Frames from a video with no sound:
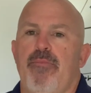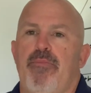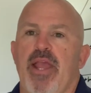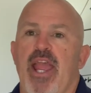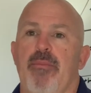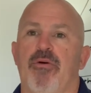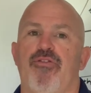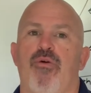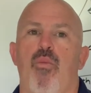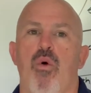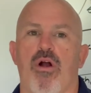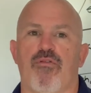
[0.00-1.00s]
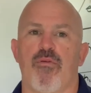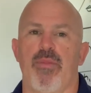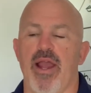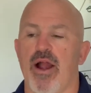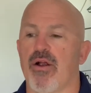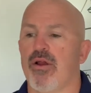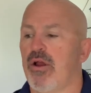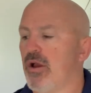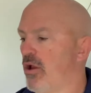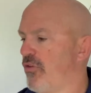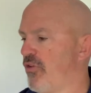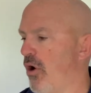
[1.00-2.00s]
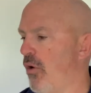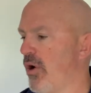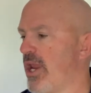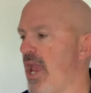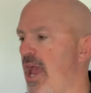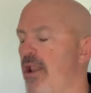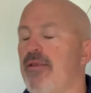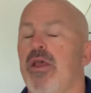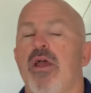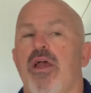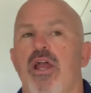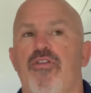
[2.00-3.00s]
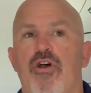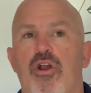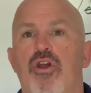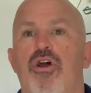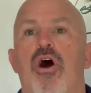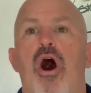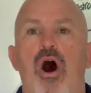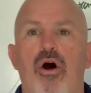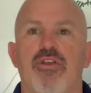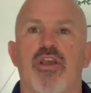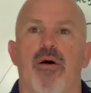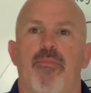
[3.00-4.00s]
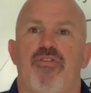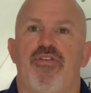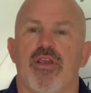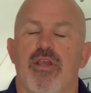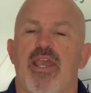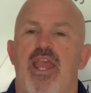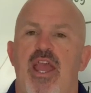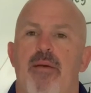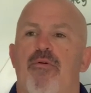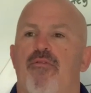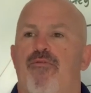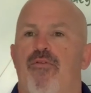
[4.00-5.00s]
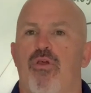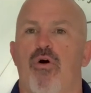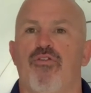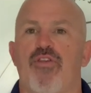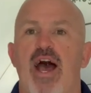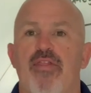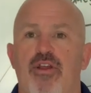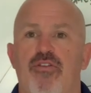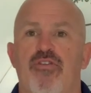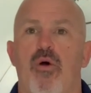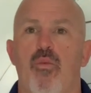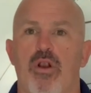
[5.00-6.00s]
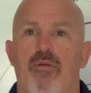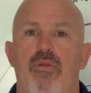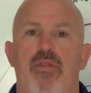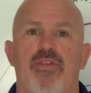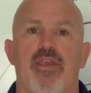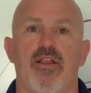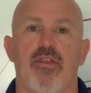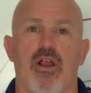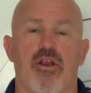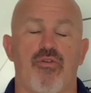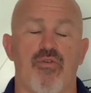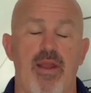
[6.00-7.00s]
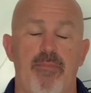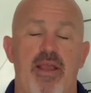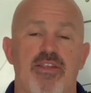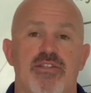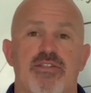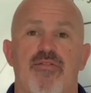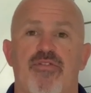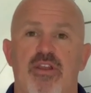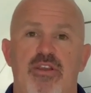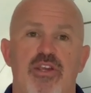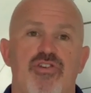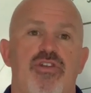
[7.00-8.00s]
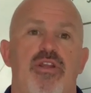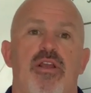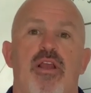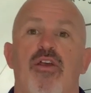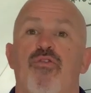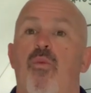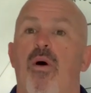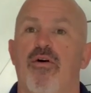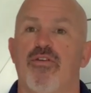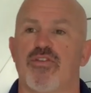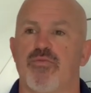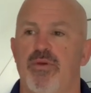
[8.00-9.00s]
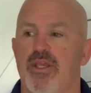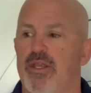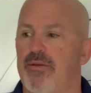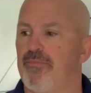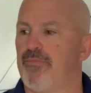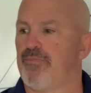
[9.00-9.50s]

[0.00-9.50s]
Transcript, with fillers: be able to work from there. So again, it's a good all-encompassing camp for those athletes that want to get a great basis of conditioning as well as speed.